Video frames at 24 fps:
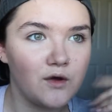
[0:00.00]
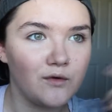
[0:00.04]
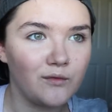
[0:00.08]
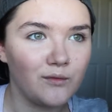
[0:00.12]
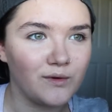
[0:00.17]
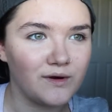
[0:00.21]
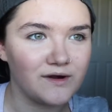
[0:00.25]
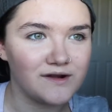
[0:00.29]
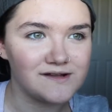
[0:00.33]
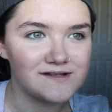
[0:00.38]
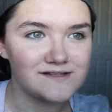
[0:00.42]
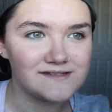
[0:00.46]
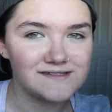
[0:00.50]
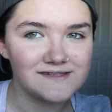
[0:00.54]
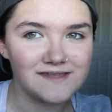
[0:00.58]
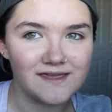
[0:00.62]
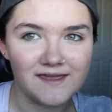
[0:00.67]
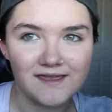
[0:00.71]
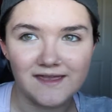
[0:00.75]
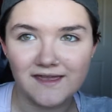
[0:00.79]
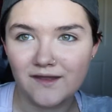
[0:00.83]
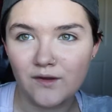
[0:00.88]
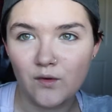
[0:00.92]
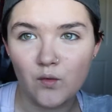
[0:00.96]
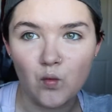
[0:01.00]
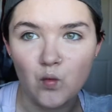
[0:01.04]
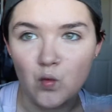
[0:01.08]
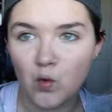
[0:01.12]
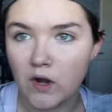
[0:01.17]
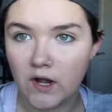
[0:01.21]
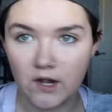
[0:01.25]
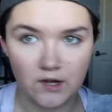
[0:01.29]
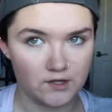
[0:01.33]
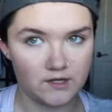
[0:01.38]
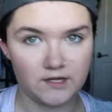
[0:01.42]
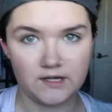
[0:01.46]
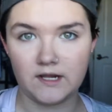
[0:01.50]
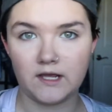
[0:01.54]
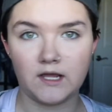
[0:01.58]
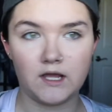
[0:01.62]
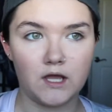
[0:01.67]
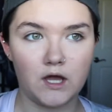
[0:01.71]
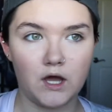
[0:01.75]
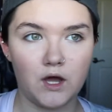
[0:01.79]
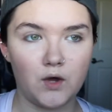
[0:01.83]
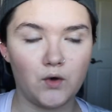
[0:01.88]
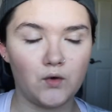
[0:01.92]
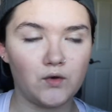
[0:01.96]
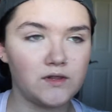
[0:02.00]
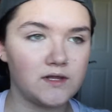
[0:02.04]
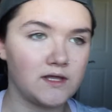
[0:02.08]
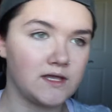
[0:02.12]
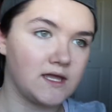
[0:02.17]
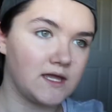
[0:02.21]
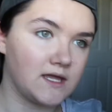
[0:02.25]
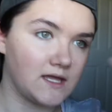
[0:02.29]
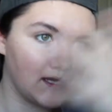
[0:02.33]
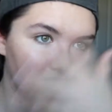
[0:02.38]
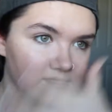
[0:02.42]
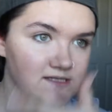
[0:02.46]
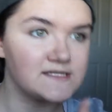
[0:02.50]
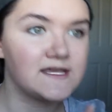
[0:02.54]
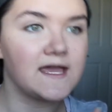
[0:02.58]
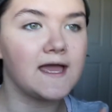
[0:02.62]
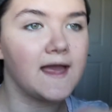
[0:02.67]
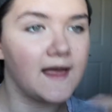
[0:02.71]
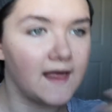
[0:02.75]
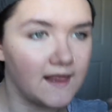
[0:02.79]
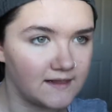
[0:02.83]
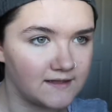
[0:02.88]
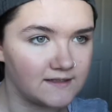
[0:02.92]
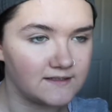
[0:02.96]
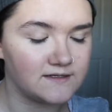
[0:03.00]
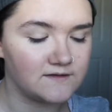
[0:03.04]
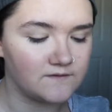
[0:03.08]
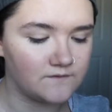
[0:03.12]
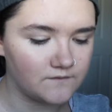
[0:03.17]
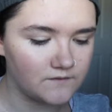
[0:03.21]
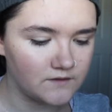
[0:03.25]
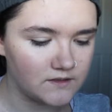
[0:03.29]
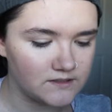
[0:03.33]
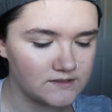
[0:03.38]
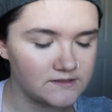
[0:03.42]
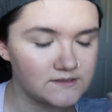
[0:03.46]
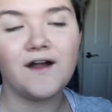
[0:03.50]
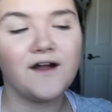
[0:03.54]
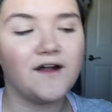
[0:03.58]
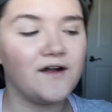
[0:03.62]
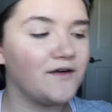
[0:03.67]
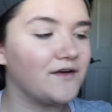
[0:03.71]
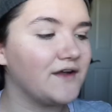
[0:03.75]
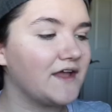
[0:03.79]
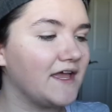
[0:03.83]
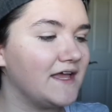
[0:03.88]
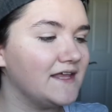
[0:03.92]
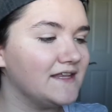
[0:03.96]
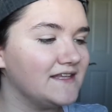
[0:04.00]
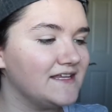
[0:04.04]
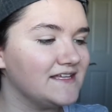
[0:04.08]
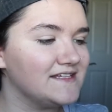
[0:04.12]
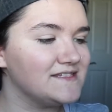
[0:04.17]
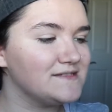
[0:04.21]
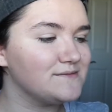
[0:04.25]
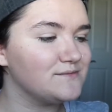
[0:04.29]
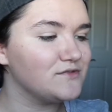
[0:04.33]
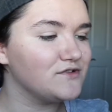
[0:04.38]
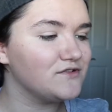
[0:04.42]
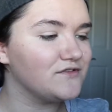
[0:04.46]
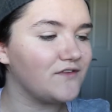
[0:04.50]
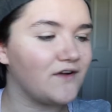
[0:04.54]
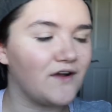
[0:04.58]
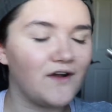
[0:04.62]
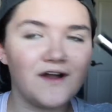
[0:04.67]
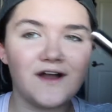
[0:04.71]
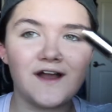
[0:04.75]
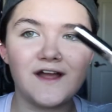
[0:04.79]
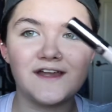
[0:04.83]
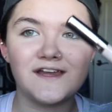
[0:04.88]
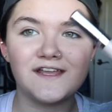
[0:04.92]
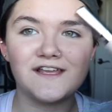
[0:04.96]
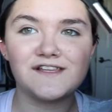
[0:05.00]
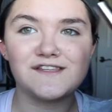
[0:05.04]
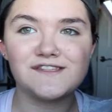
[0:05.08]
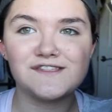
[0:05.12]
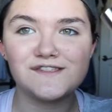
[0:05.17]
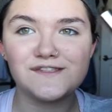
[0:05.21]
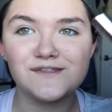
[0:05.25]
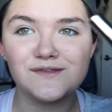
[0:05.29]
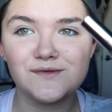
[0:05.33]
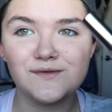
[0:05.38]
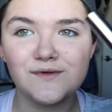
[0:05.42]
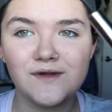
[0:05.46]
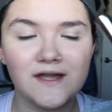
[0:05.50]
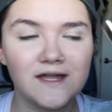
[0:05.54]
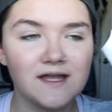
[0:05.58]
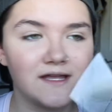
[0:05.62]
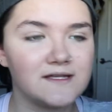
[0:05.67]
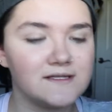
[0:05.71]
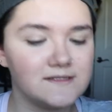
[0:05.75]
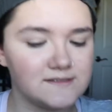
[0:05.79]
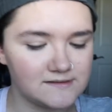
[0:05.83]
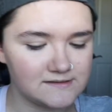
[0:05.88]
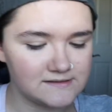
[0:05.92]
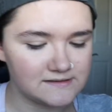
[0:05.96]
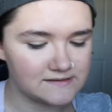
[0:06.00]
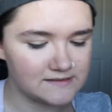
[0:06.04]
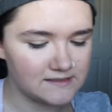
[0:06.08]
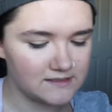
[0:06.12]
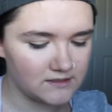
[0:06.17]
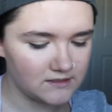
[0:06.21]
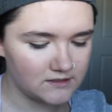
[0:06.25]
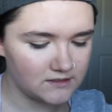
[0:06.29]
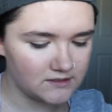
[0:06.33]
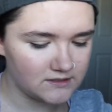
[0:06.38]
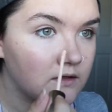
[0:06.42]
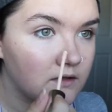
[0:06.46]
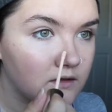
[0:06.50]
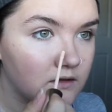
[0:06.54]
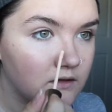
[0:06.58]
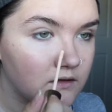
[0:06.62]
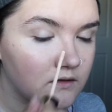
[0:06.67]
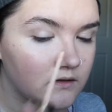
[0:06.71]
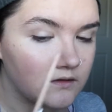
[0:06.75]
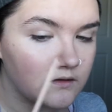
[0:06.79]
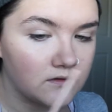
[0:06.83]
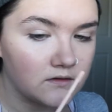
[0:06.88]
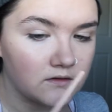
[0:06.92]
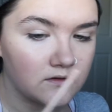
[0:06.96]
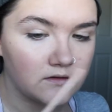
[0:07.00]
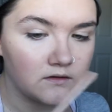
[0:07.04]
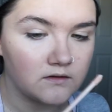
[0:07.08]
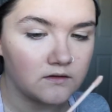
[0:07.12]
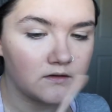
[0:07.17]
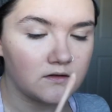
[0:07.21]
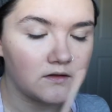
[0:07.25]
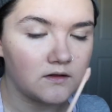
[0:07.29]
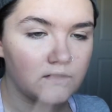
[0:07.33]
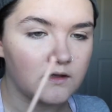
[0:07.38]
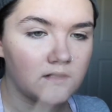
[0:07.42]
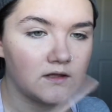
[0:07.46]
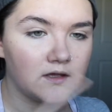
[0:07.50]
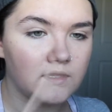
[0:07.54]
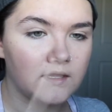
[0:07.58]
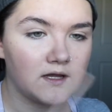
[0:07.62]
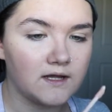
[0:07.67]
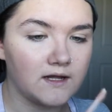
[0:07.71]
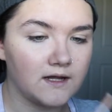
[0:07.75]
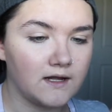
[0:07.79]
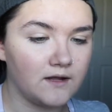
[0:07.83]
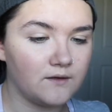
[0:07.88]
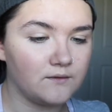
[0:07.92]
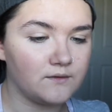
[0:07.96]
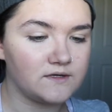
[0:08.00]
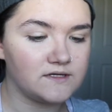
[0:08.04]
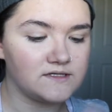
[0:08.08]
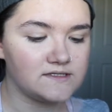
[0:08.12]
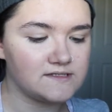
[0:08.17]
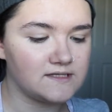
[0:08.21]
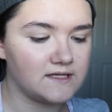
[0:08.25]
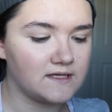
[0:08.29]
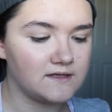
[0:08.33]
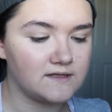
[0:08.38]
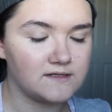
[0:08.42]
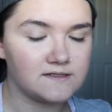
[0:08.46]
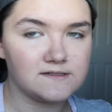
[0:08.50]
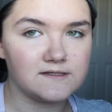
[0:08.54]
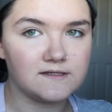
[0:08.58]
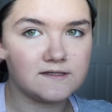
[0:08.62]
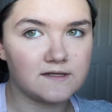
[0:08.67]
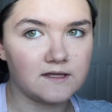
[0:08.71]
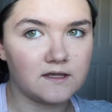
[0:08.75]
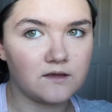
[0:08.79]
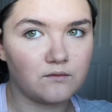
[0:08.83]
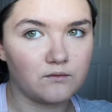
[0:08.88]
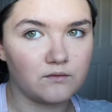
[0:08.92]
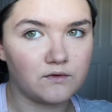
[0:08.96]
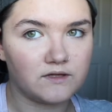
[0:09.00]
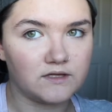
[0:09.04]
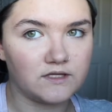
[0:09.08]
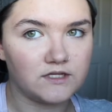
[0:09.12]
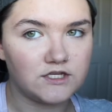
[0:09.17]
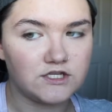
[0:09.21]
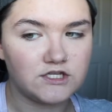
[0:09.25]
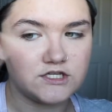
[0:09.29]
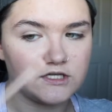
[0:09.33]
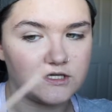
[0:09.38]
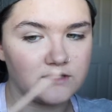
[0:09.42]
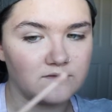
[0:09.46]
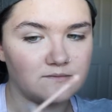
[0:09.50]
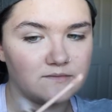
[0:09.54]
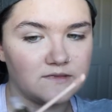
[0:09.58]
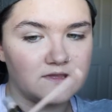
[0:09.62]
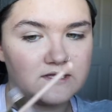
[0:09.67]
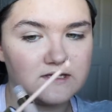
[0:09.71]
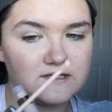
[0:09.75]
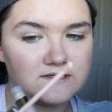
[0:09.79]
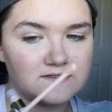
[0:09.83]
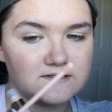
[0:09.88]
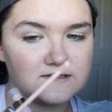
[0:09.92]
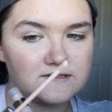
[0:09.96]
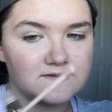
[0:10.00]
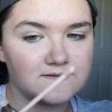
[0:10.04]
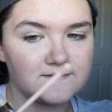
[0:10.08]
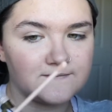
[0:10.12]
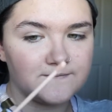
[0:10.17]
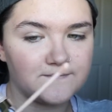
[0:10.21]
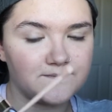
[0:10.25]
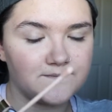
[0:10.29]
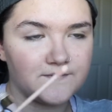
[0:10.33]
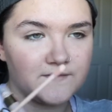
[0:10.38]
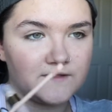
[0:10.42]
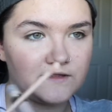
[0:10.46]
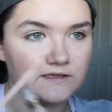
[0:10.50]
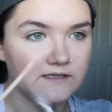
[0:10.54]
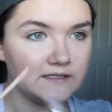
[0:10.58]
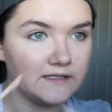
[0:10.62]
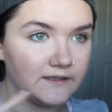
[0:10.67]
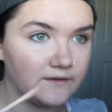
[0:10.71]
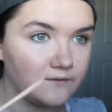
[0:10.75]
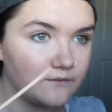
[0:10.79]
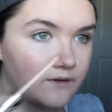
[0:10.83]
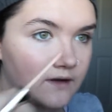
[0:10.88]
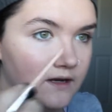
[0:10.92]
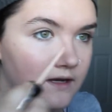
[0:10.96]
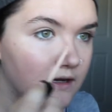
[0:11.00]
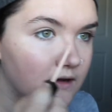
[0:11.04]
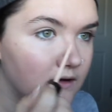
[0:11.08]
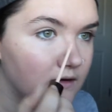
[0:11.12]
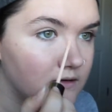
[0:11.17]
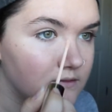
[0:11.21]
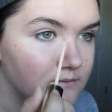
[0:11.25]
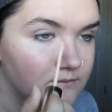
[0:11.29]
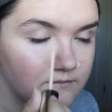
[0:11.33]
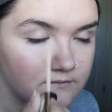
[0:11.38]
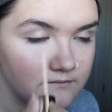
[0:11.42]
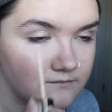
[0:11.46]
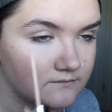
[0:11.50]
where it's like, where did it go? Like I can tell a difference. Okay, let's move on to concealer. I want to say this is like really cheap. This lid right here,